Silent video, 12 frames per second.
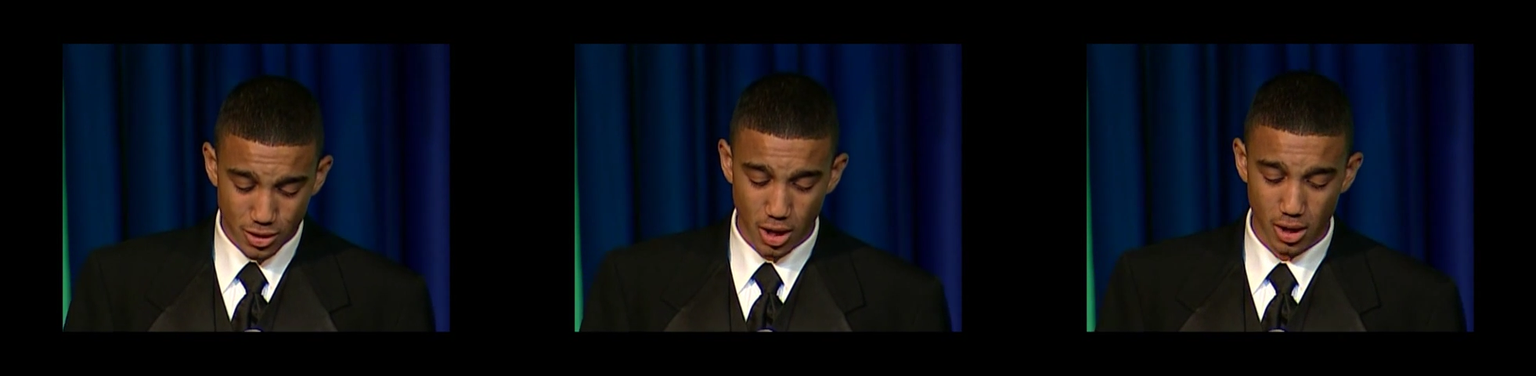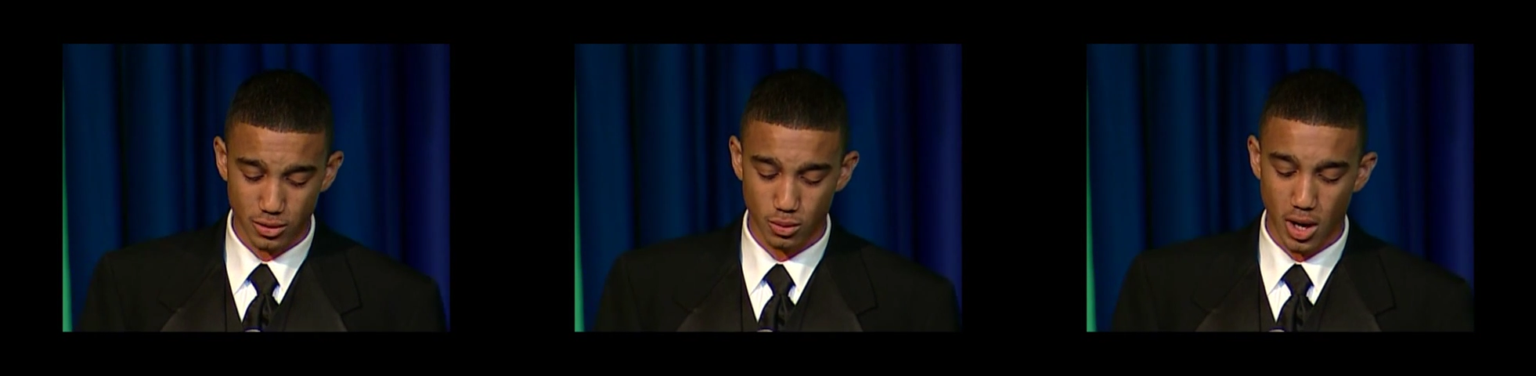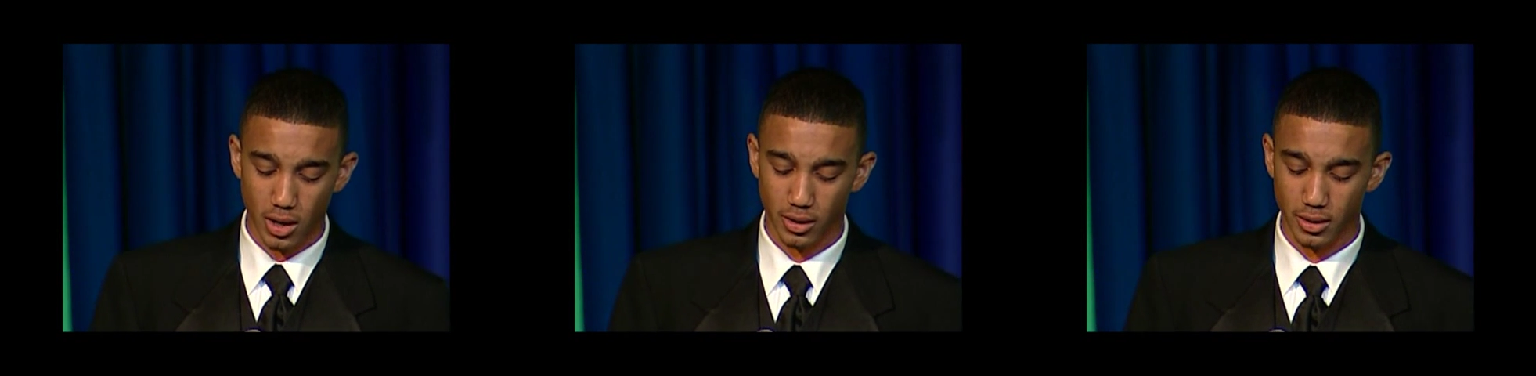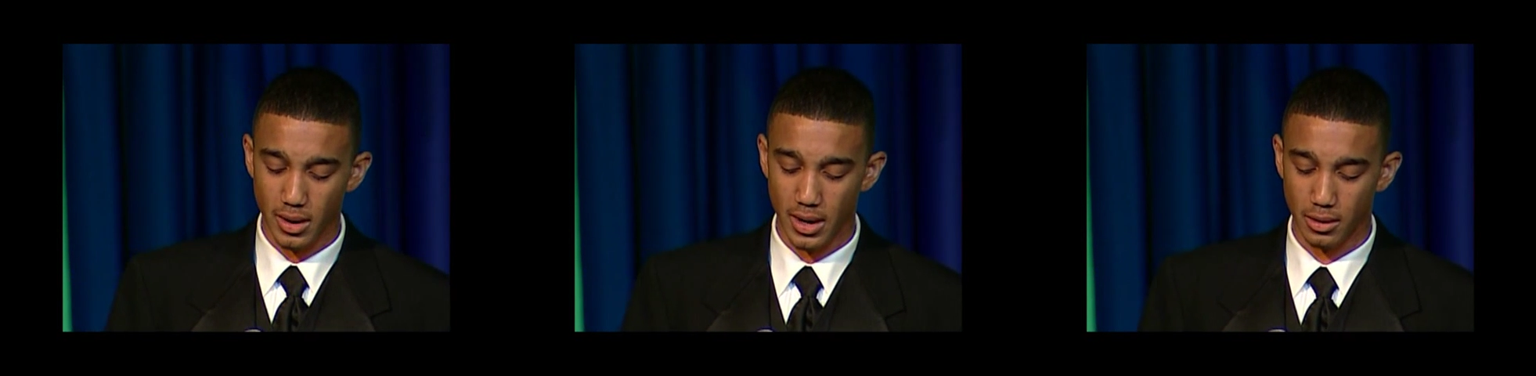Charles
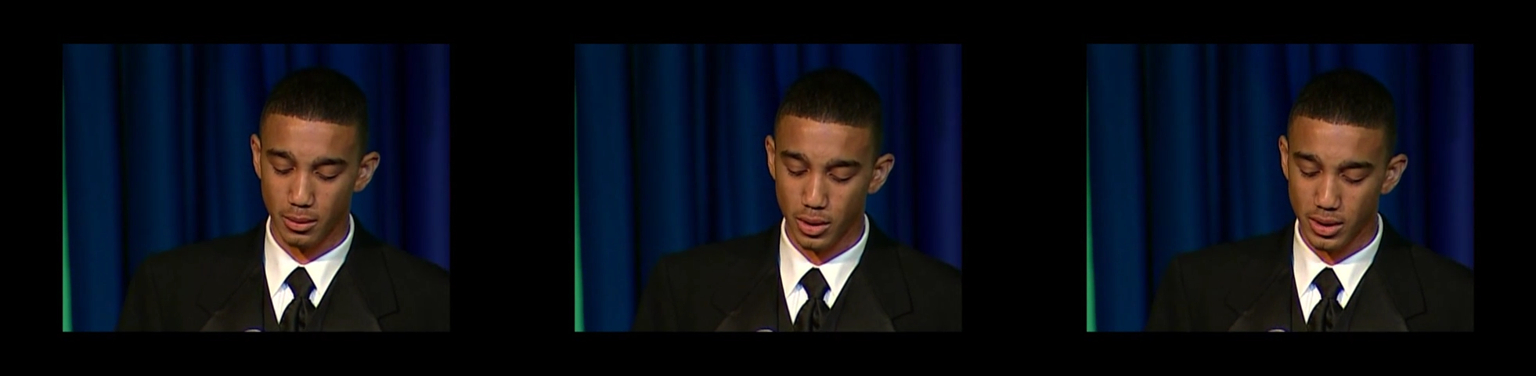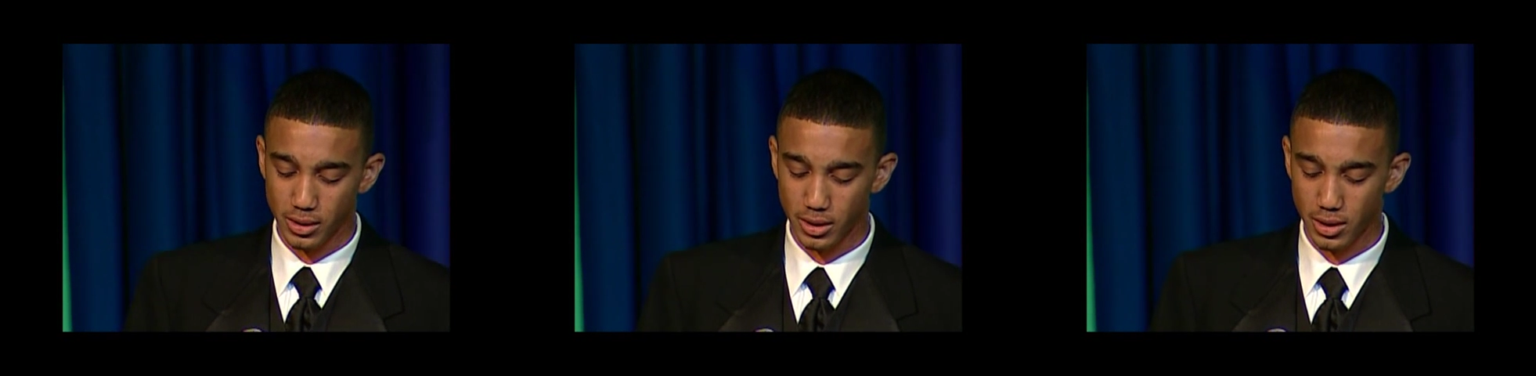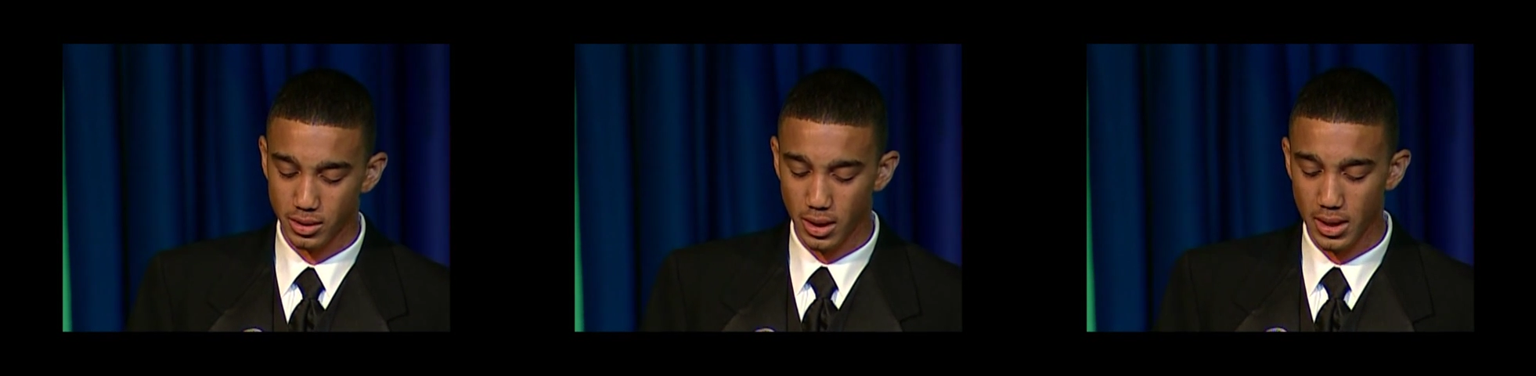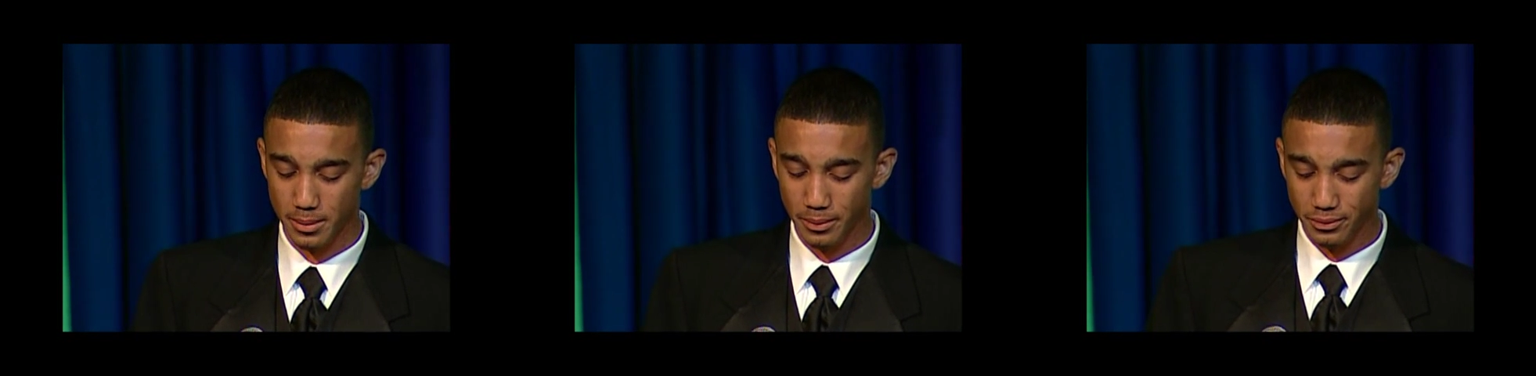Walker and the Boys and Girls
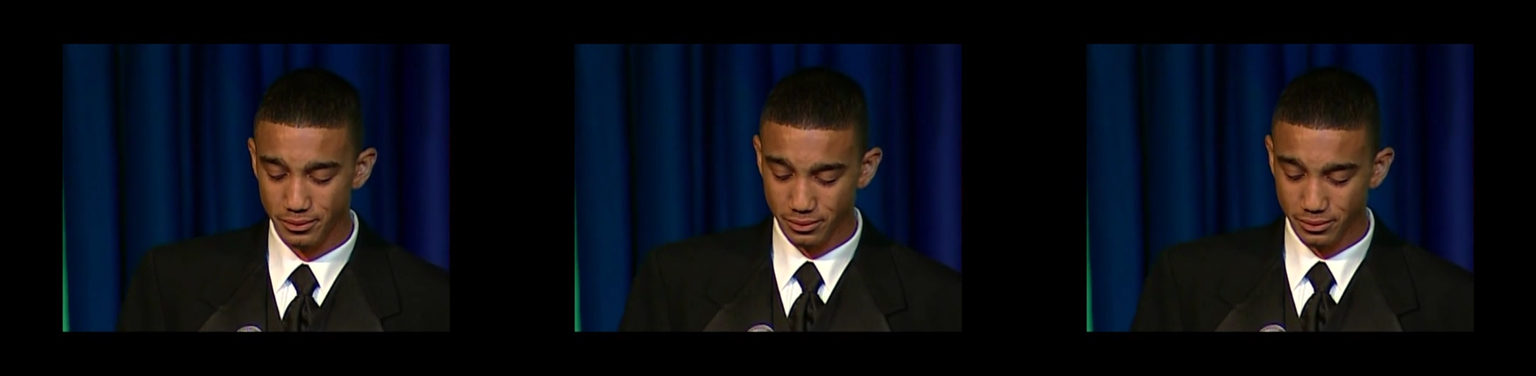Club,